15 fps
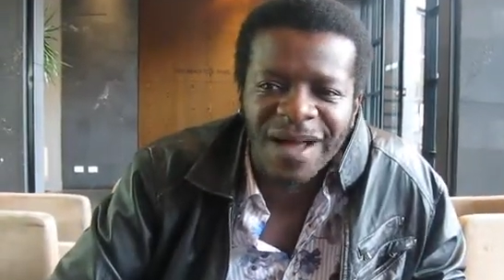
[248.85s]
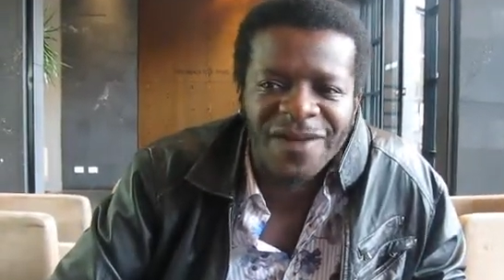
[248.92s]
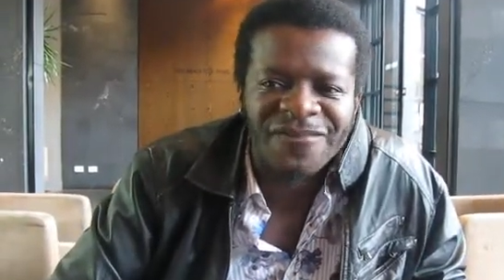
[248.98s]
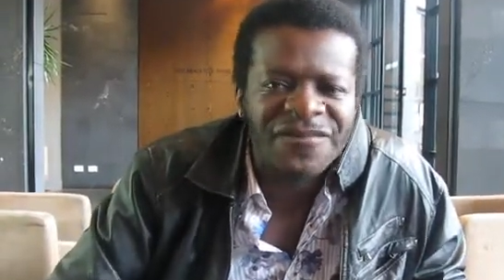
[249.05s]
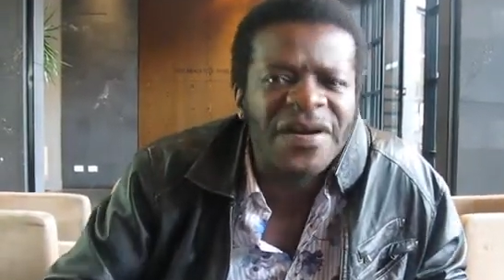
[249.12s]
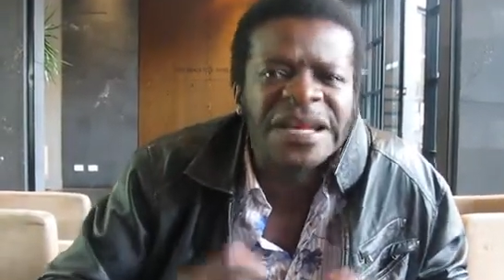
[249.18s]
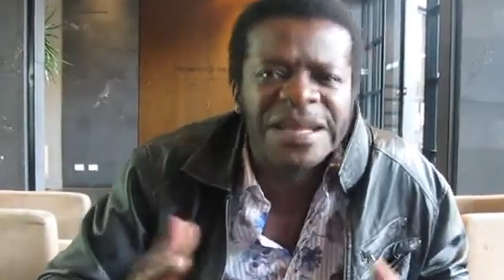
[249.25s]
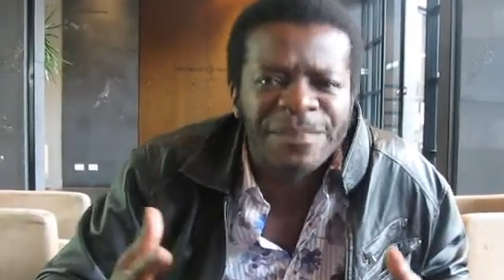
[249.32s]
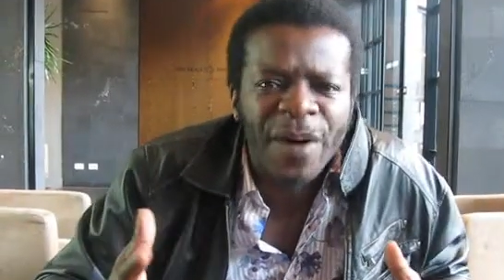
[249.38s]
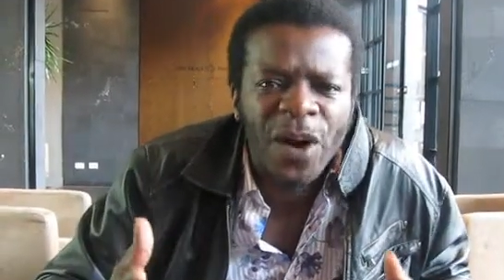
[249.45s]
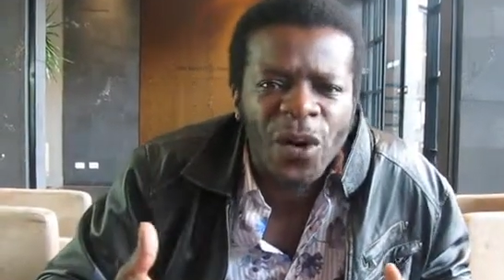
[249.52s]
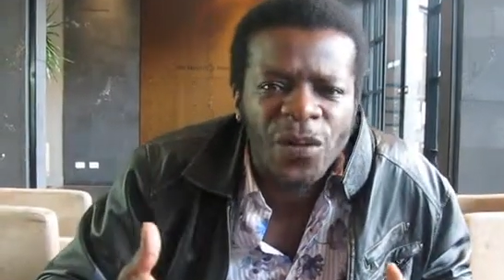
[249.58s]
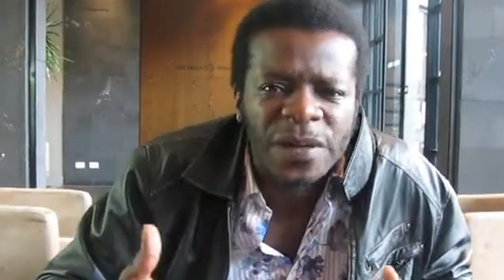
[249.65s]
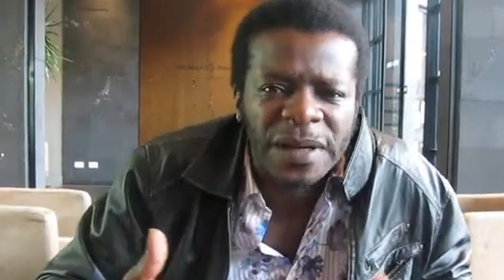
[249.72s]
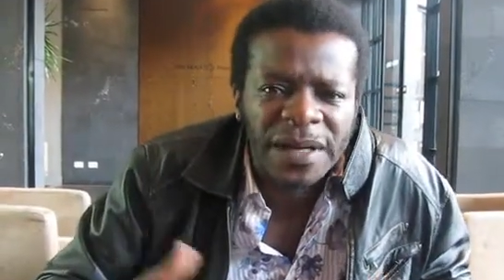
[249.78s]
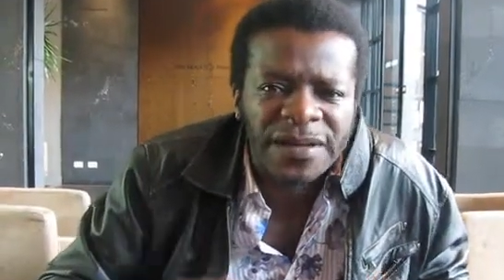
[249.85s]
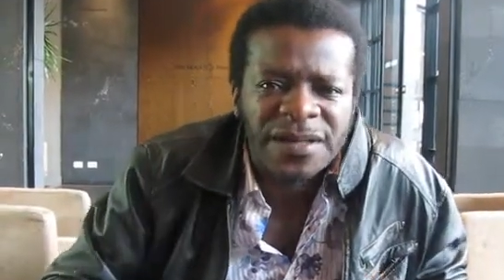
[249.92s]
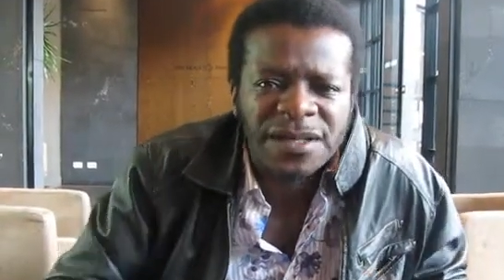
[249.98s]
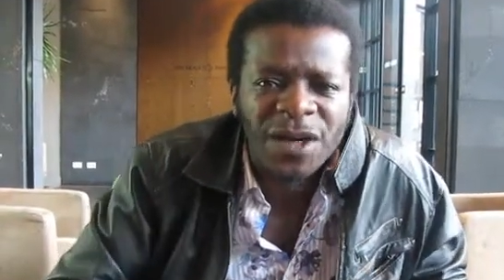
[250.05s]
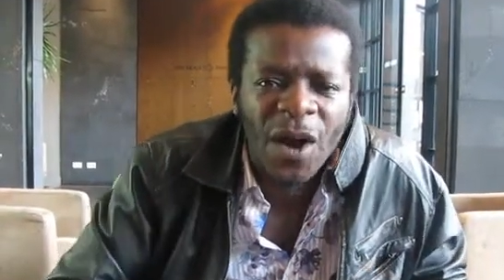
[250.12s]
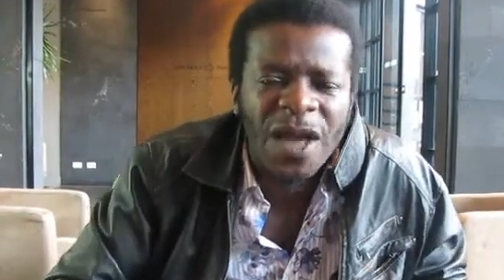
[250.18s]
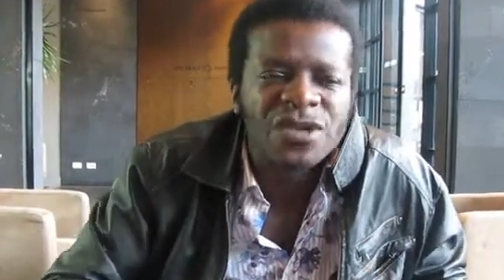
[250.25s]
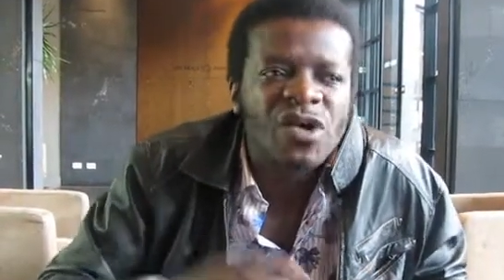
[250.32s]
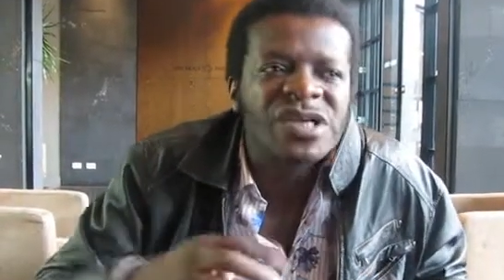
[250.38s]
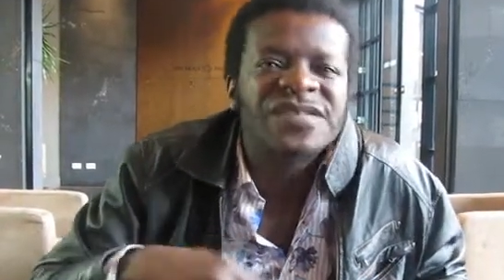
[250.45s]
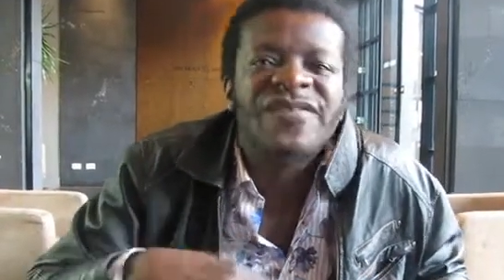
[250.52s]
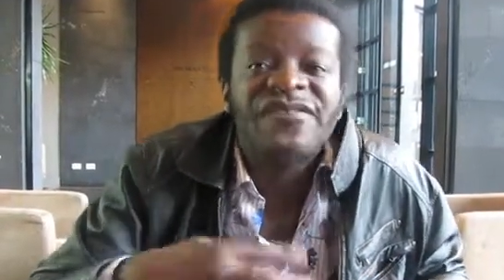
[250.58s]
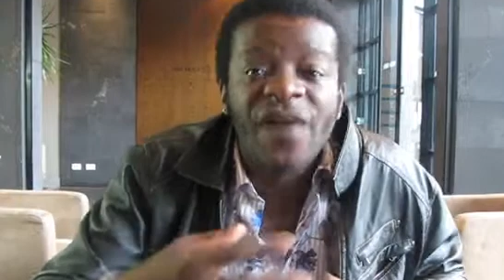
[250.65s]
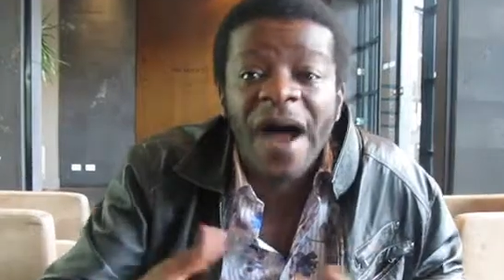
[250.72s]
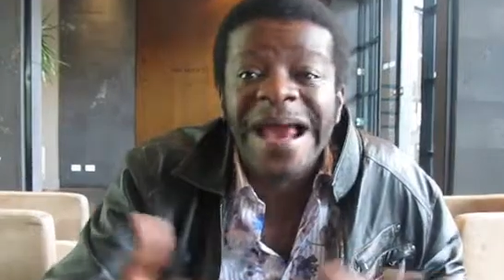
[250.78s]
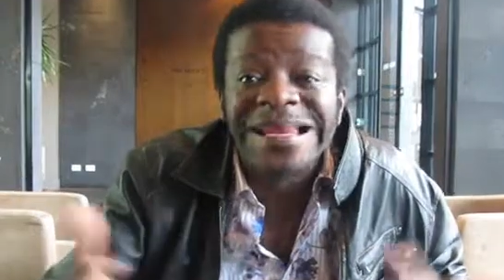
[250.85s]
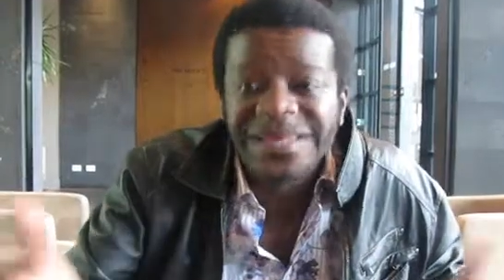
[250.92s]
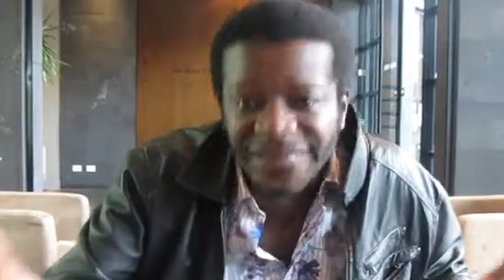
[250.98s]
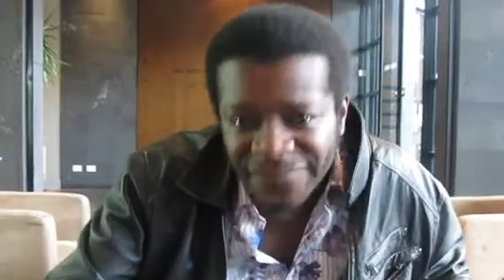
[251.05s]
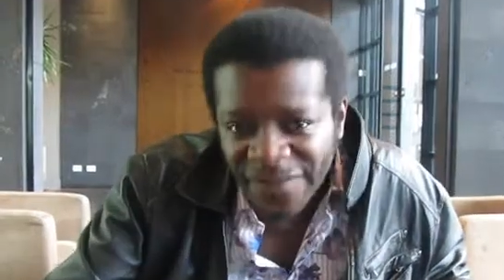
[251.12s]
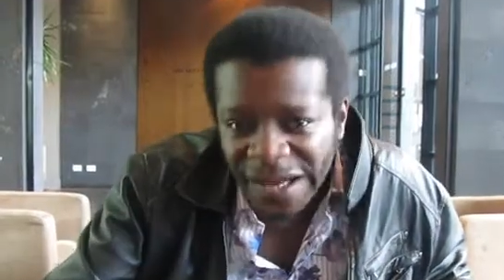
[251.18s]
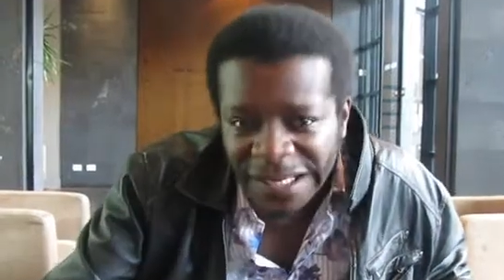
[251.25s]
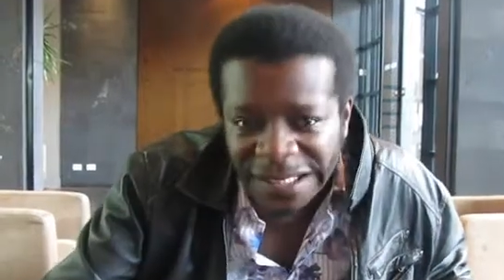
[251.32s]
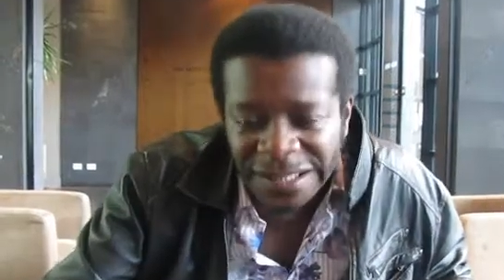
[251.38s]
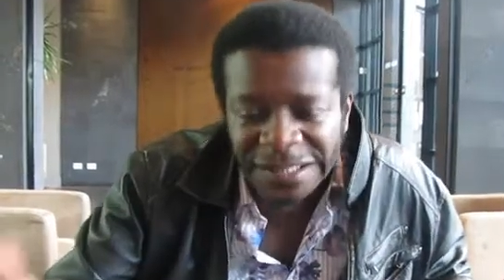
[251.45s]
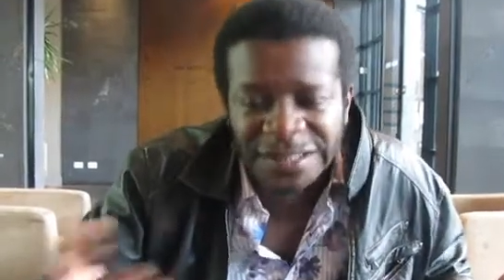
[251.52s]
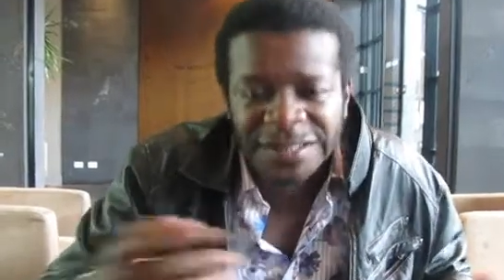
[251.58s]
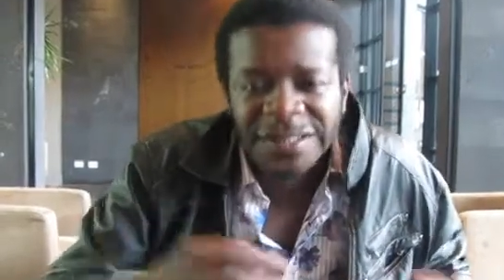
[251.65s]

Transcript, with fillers: a funny bone, and you know, I try to find the funny.